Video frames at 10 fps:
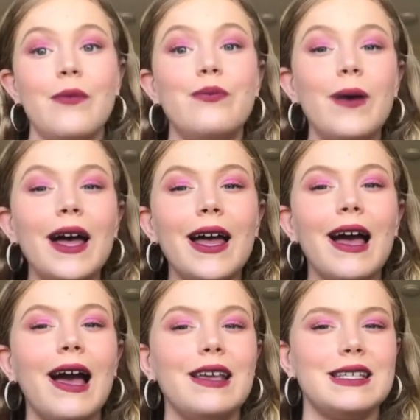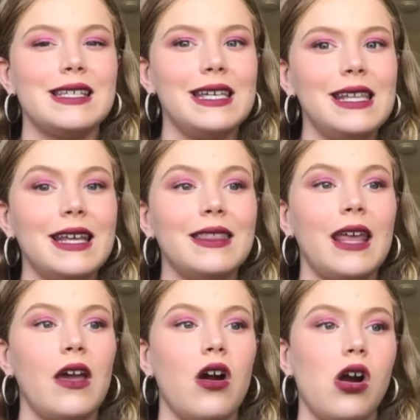but I see that
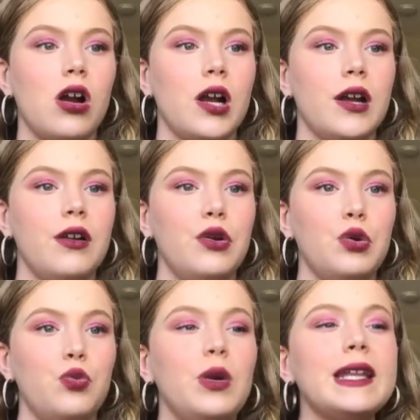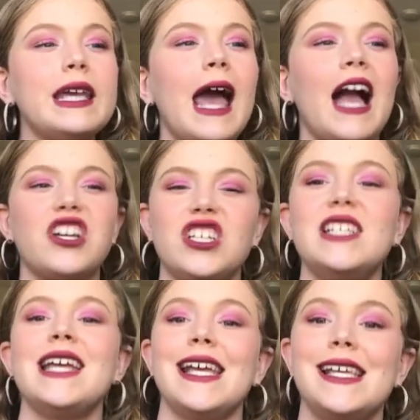they are really actually
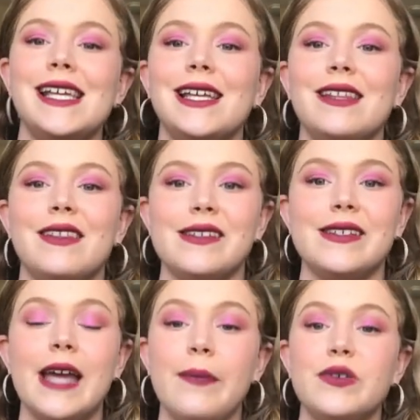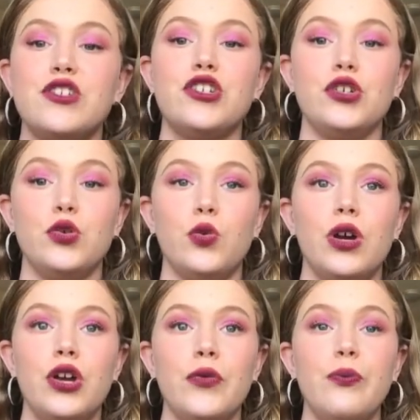taking the steps to
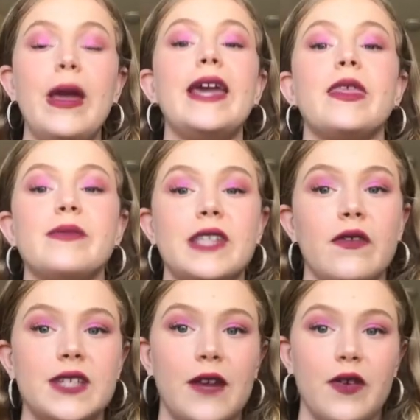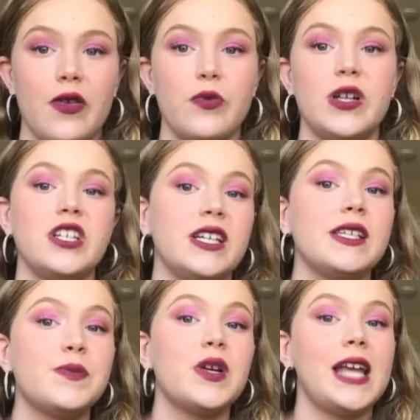make themselves diverse, which
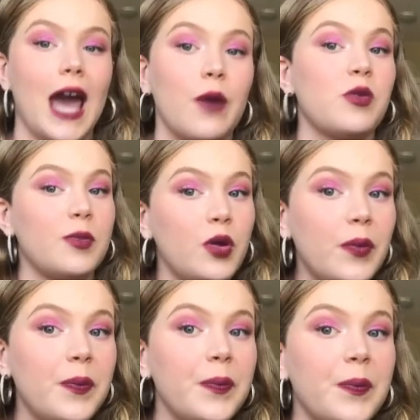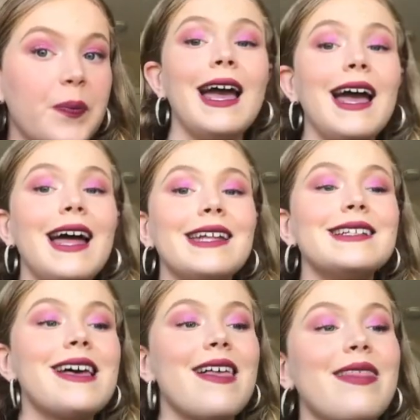is pretty admirable.
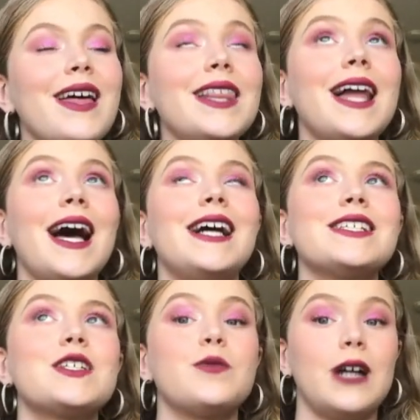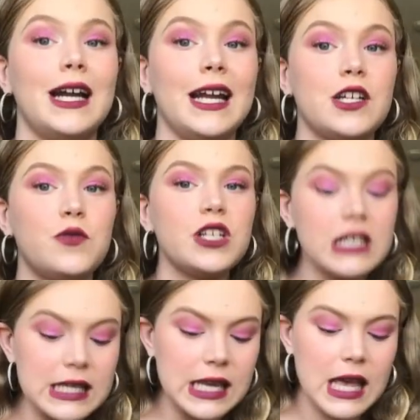And the last product, which
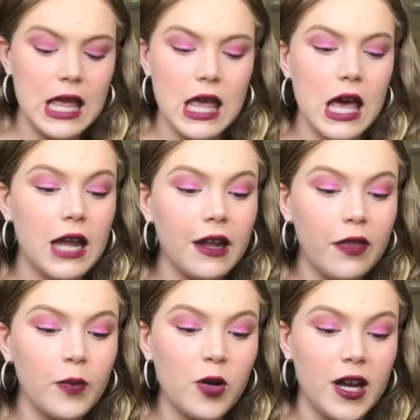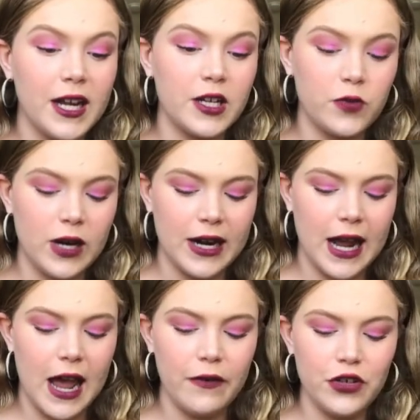is another product where
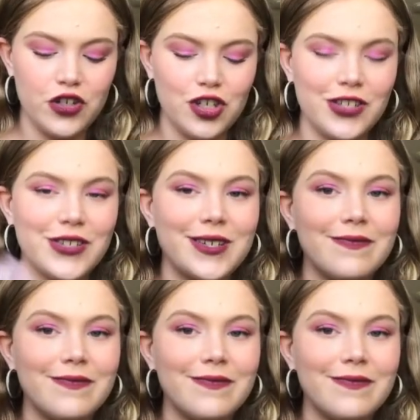I was just